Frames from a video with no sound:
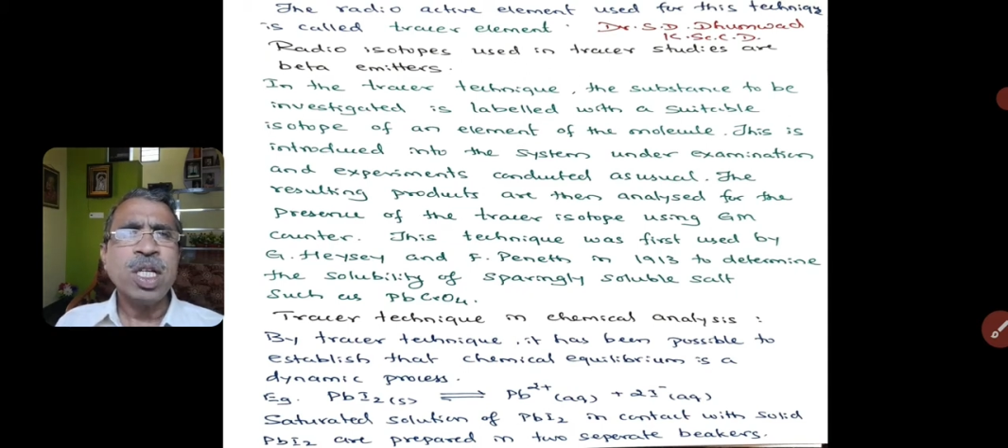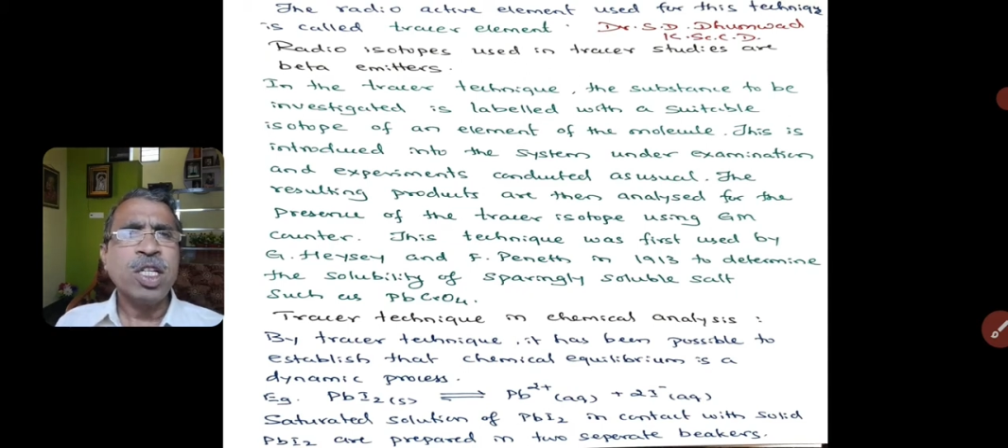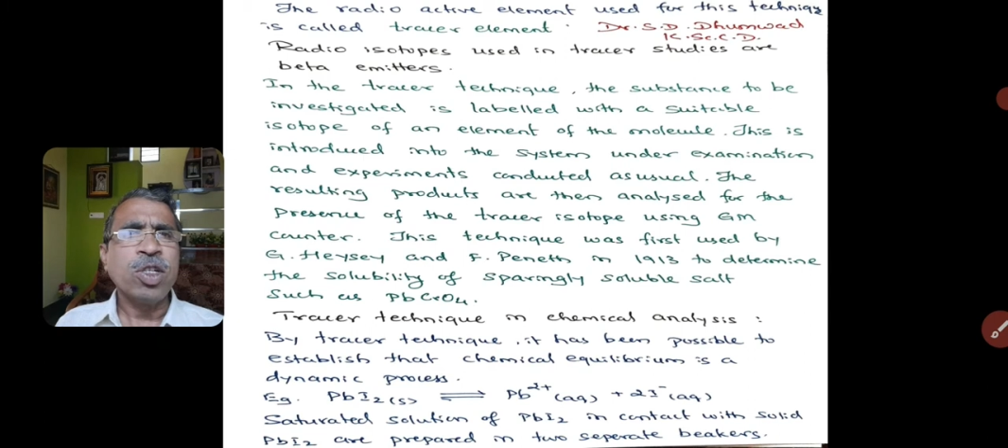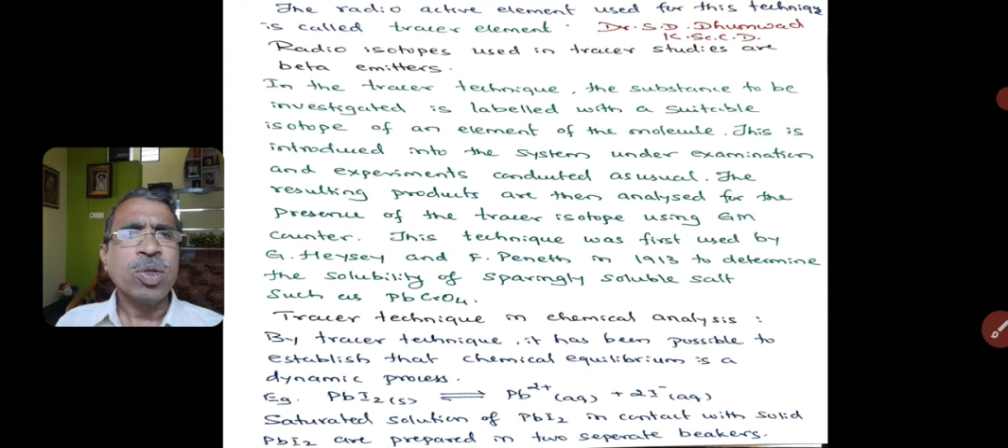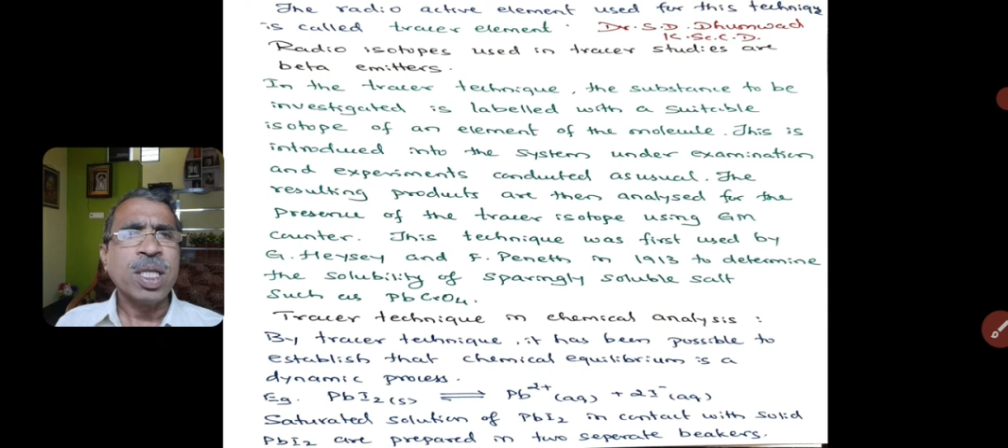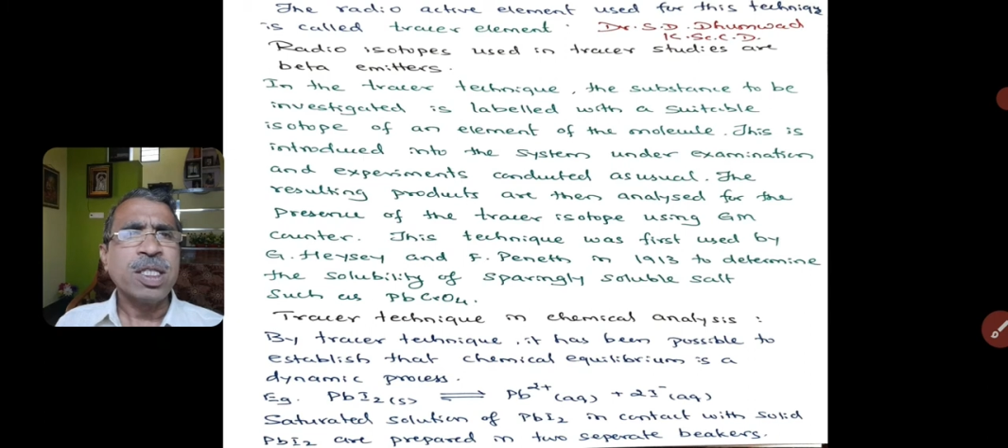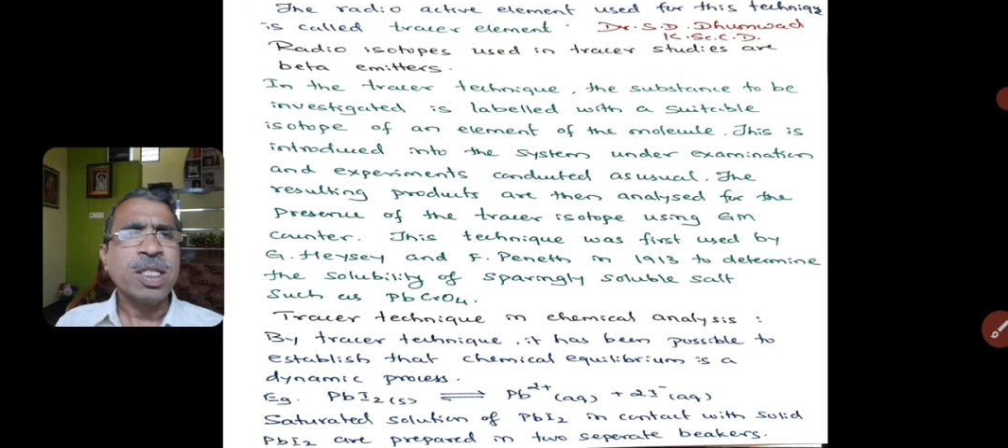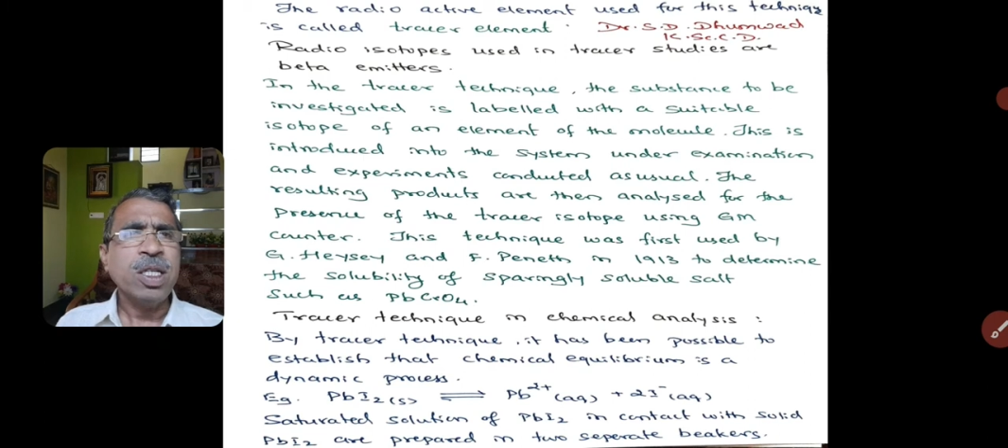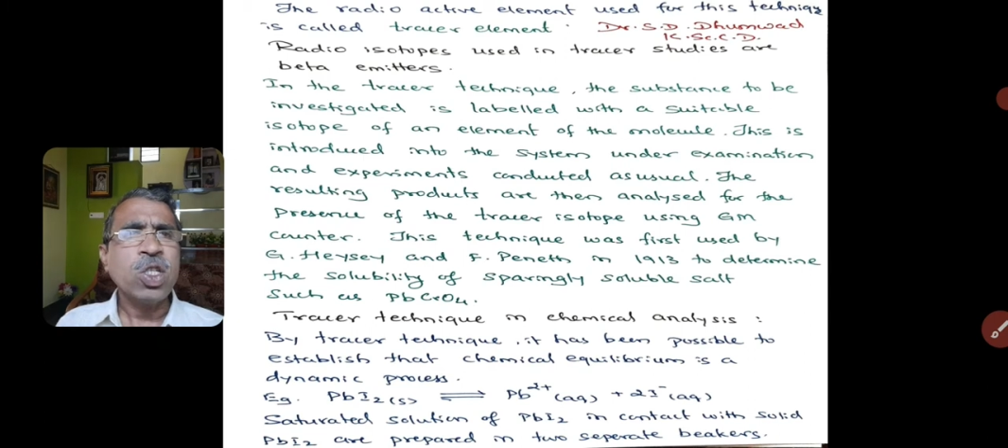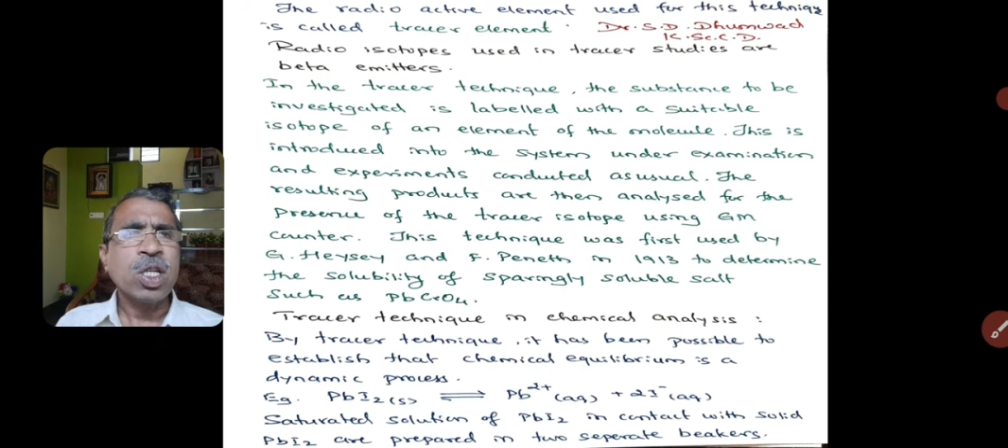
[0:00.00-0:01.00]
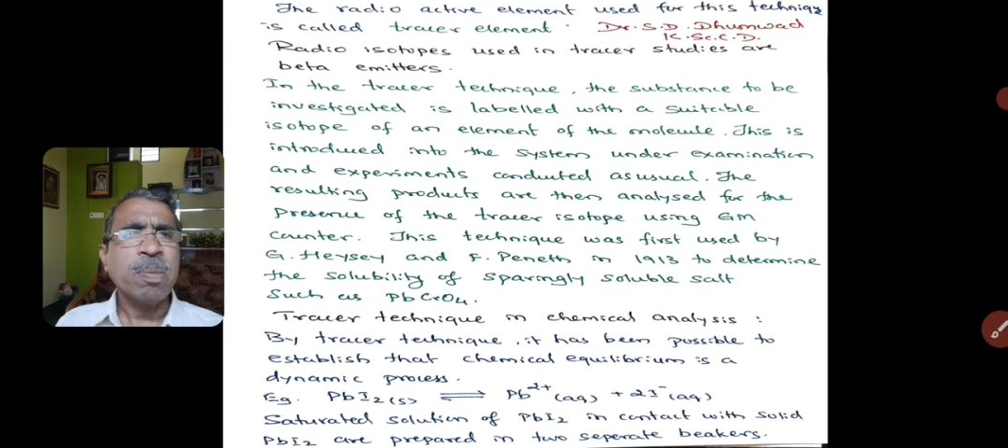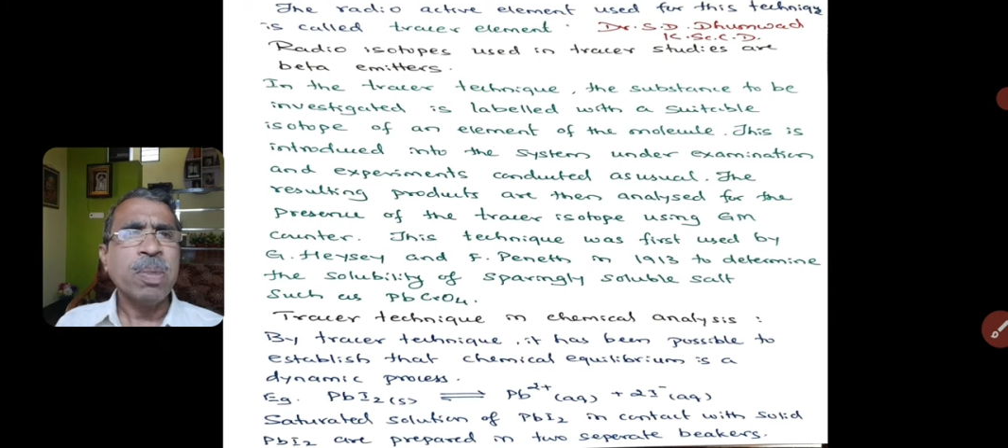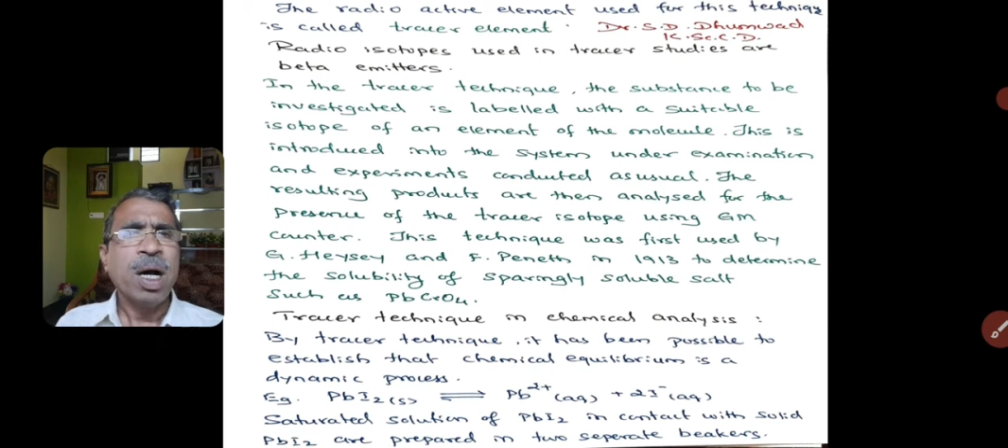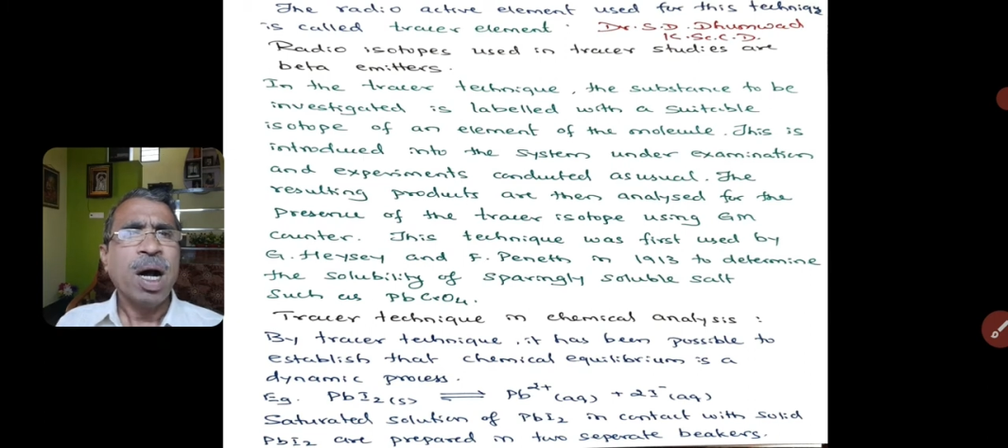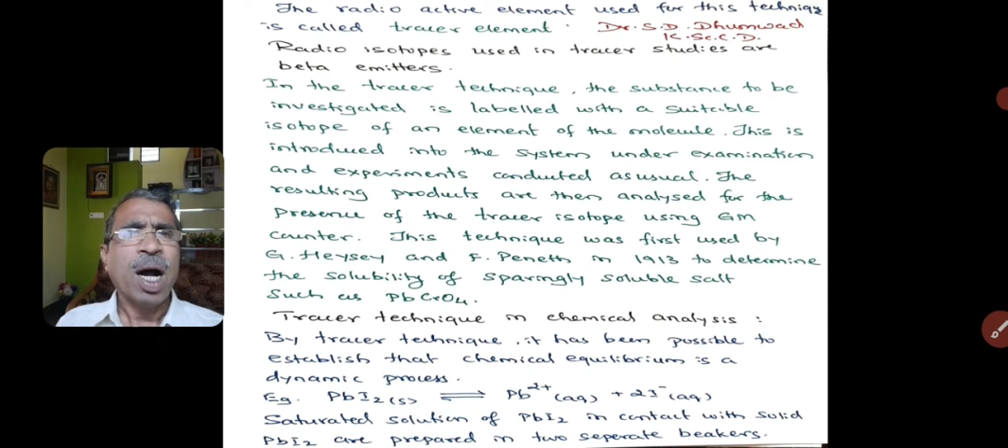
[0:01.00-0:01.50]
into the system